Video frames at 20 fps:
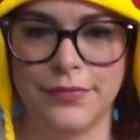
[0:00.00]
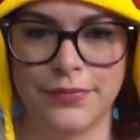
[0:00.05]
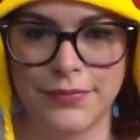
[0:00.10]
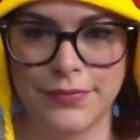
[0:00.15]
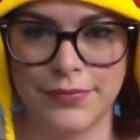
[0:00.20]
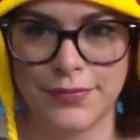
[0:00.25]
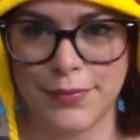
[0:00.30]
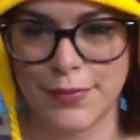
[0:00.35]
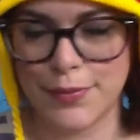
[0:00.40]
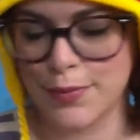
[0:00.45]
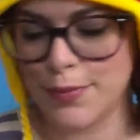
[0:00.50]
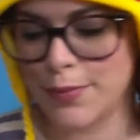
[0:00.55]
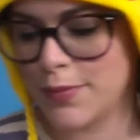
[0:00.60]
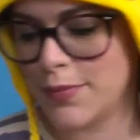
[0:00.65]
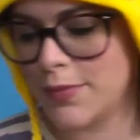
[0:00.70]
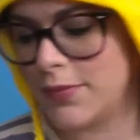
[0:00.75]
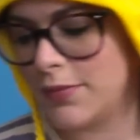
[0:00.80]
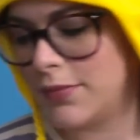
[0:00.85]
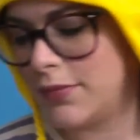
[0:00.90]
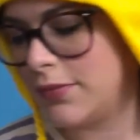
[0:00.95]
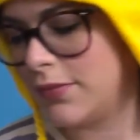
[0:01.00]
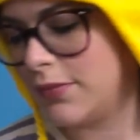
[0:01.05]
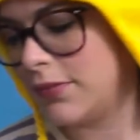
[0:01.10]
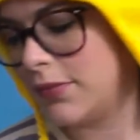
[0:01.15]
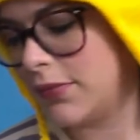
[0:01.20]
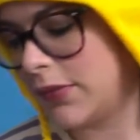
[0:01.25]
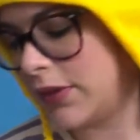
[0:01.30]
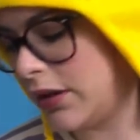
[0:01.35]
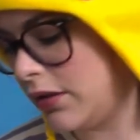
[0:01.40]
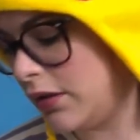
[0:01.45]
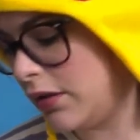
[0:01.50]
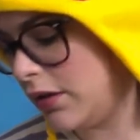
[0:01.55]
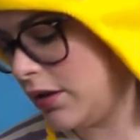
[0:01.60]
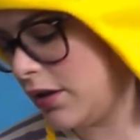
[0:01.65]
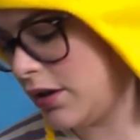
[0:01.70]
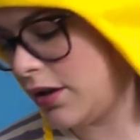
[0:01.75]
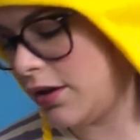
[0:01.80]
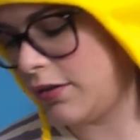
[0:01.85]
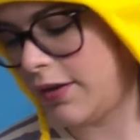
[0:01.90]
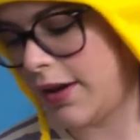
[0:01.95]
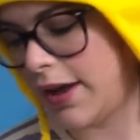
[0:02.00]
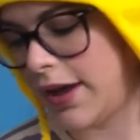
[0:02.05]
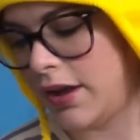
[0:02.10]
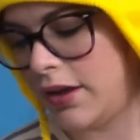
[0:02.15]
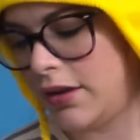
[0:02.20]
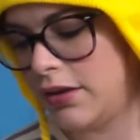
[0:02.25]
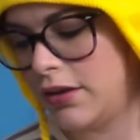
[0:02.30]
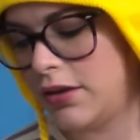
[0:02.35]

[no speech]